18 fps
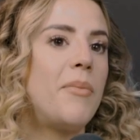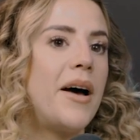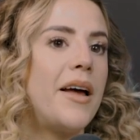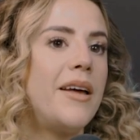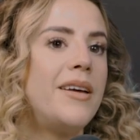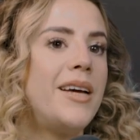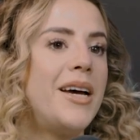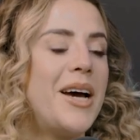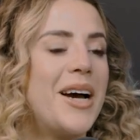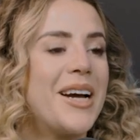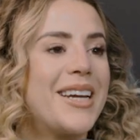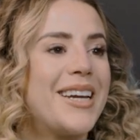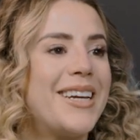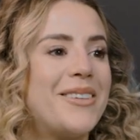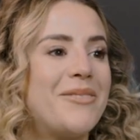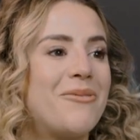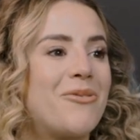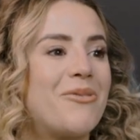But
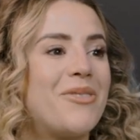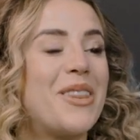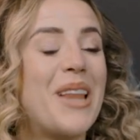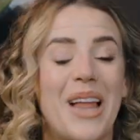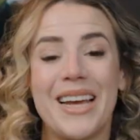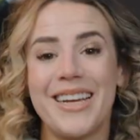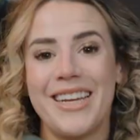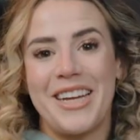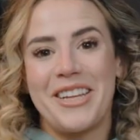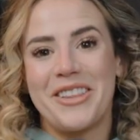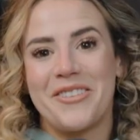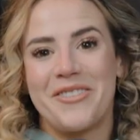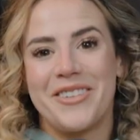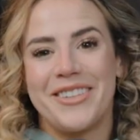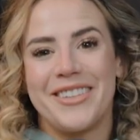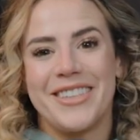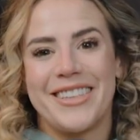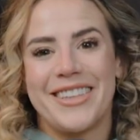again, liking the
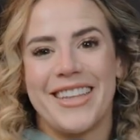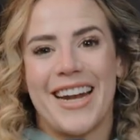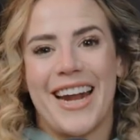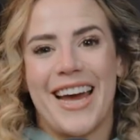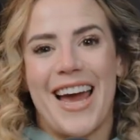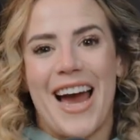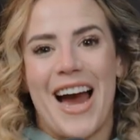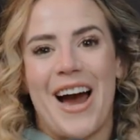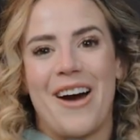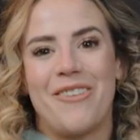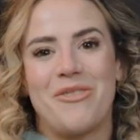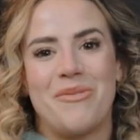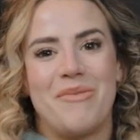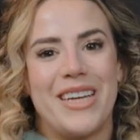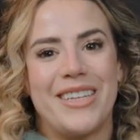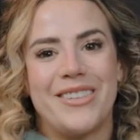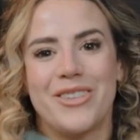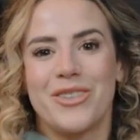physique that I have
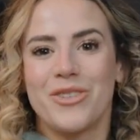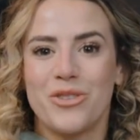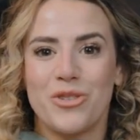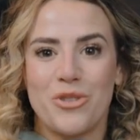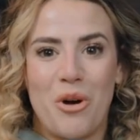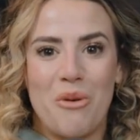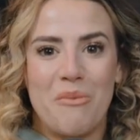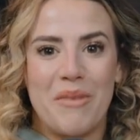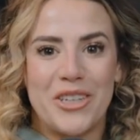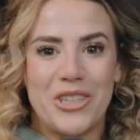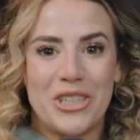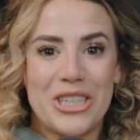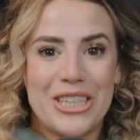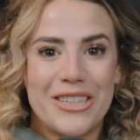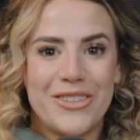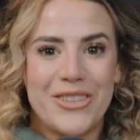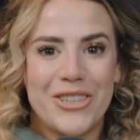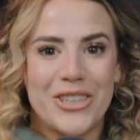makes it so much
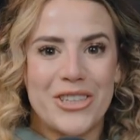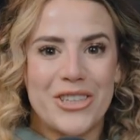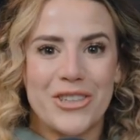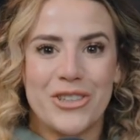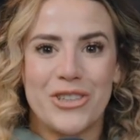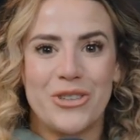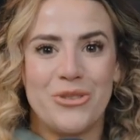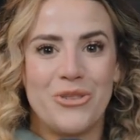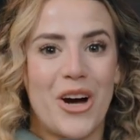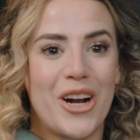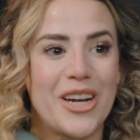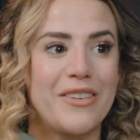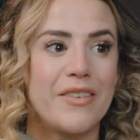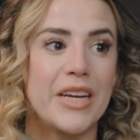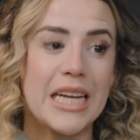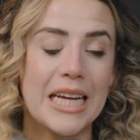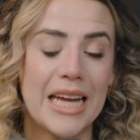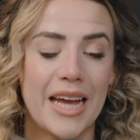easier to not
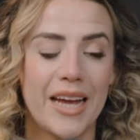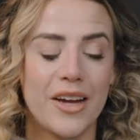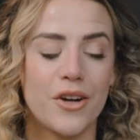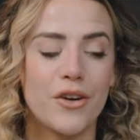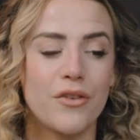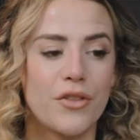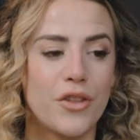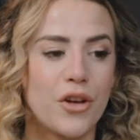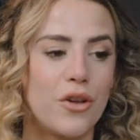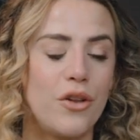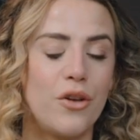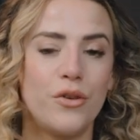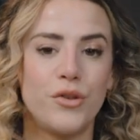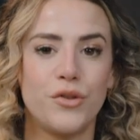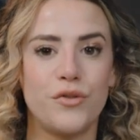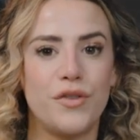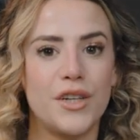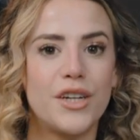even care if the
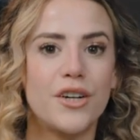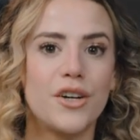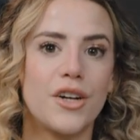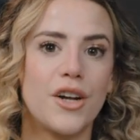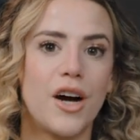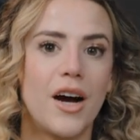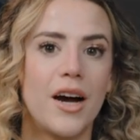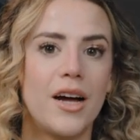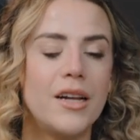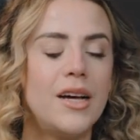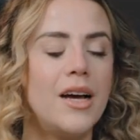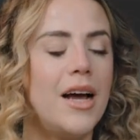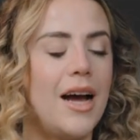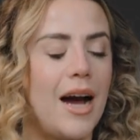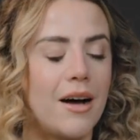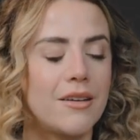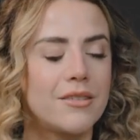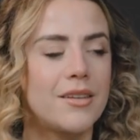clothes fit or not,
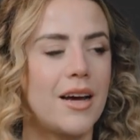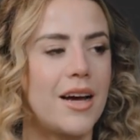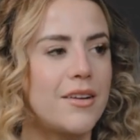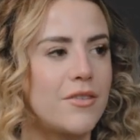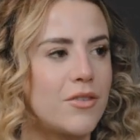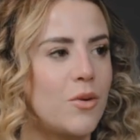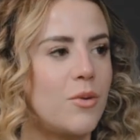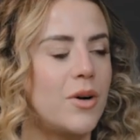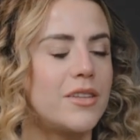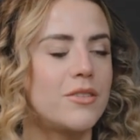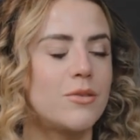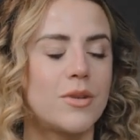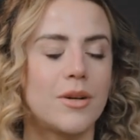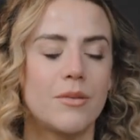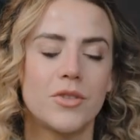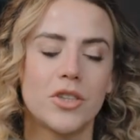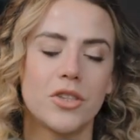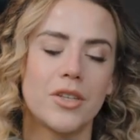outside of the ones where
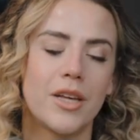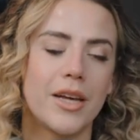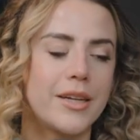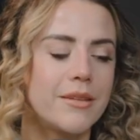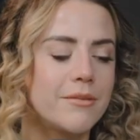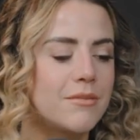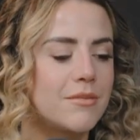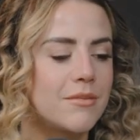I'm just like,